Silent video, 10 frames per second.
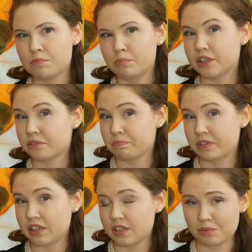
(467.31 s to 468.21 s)
but
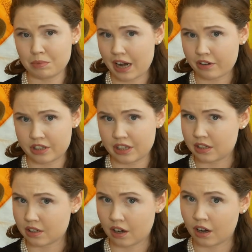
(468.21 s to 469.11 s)
these
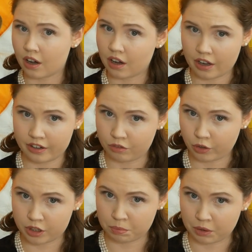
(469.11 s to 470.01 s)
similarities are
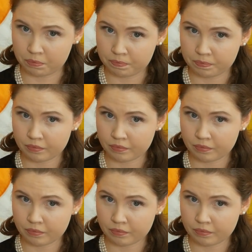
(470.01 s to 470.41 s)
unavoidable.